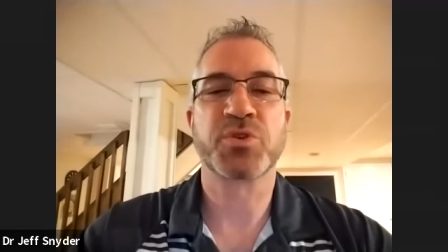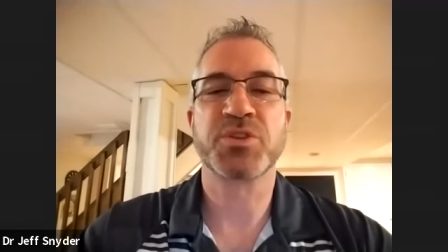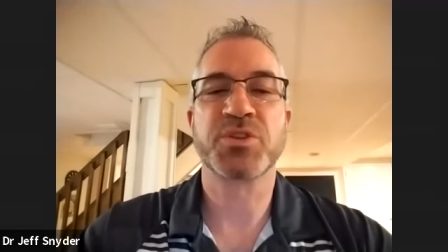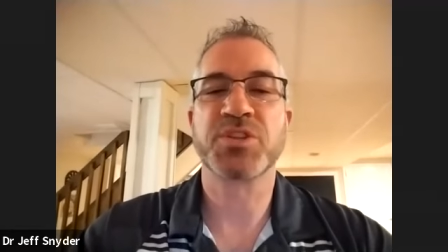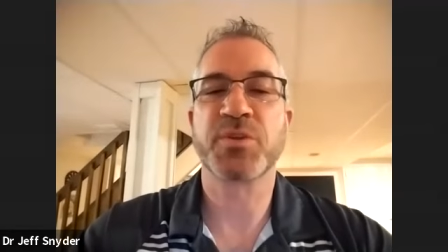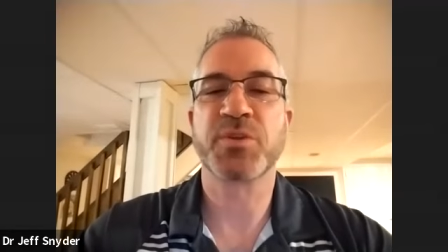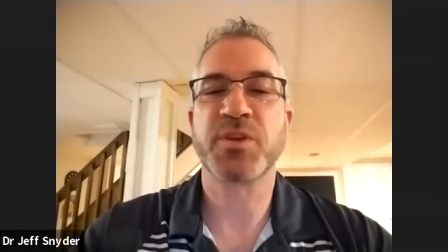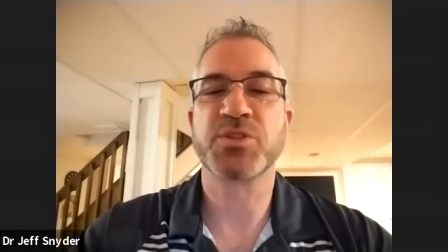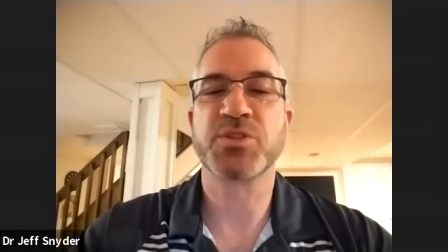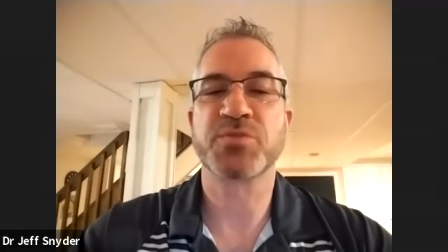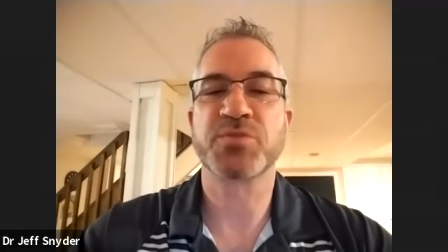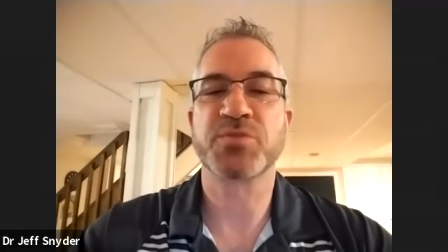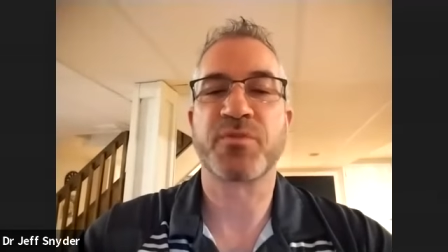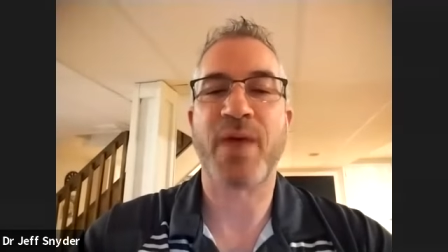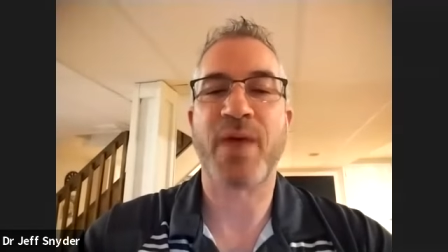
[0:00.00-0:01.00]
considerations
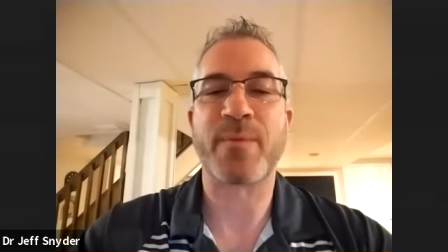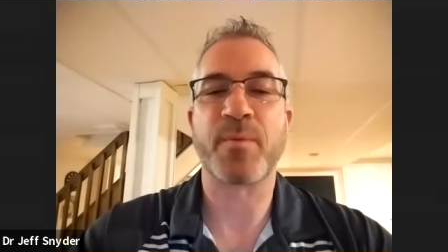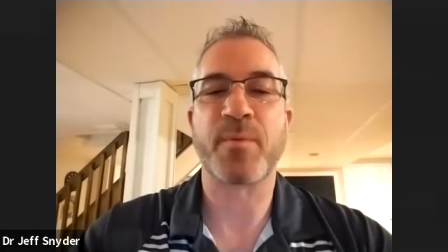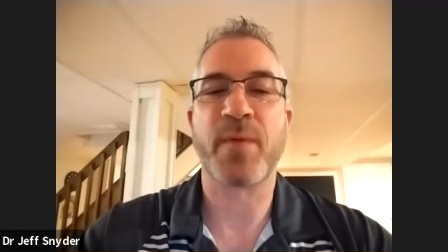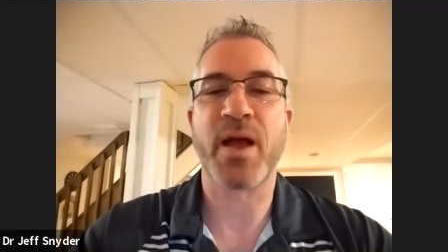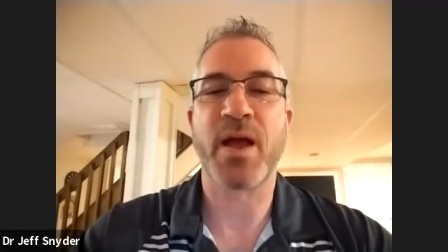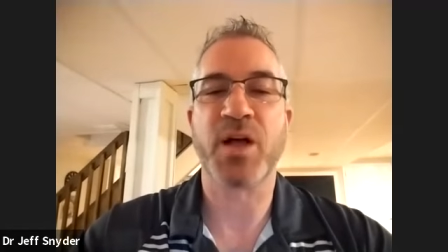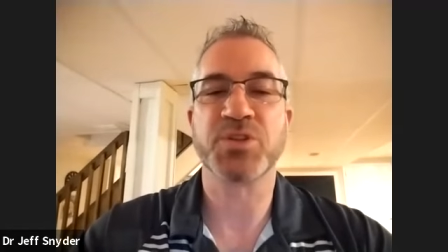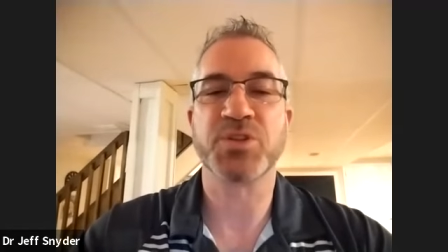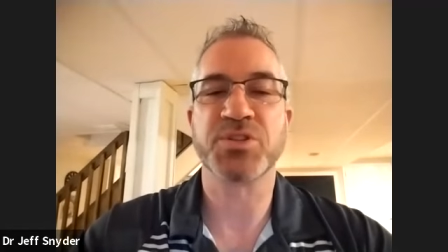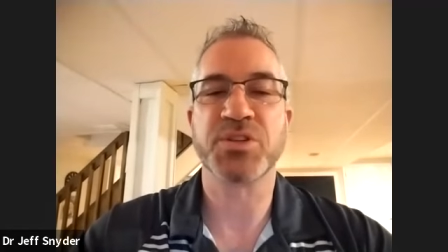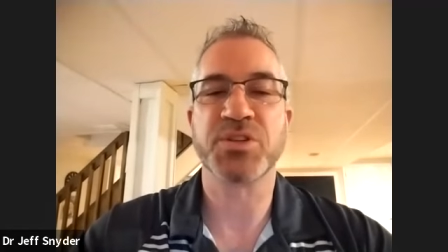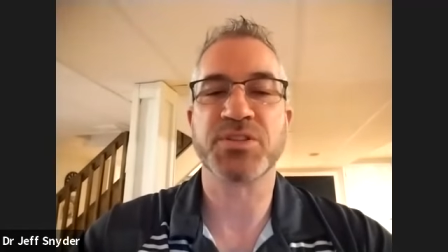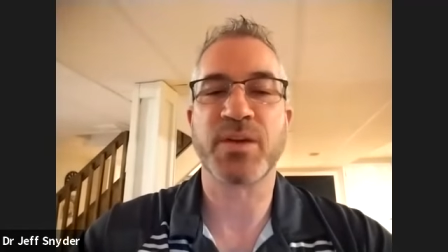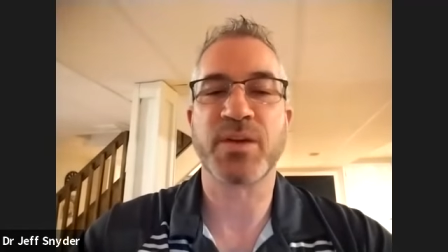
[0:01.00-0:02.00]
for
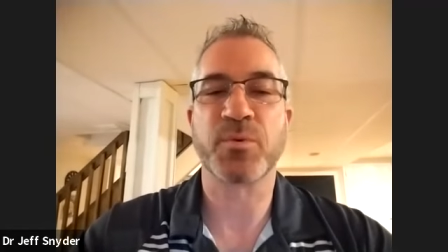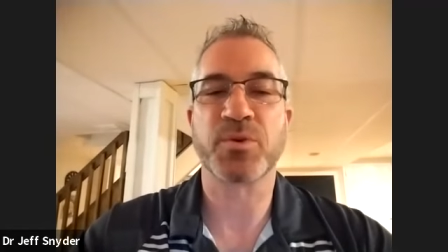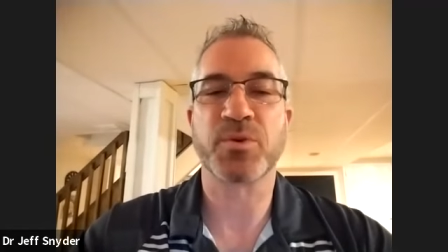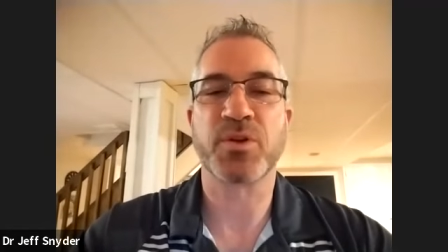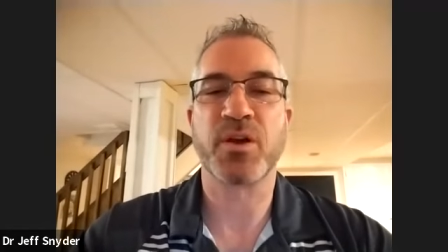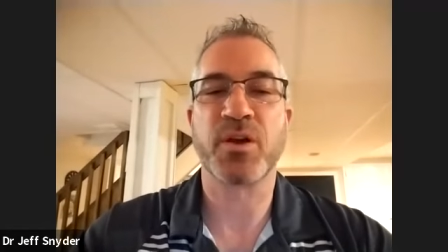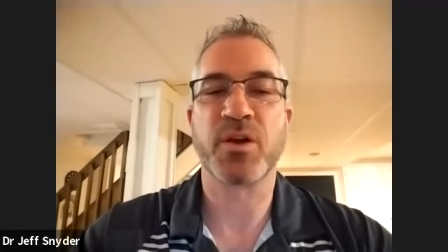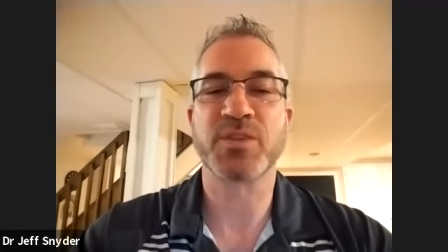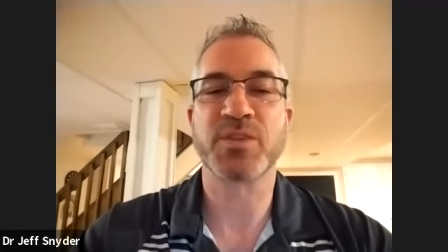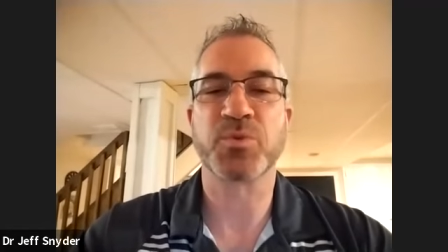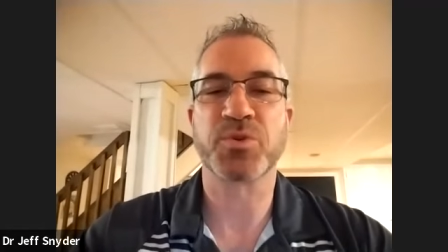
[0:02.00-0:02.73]
fibromyalgia is that we're that's what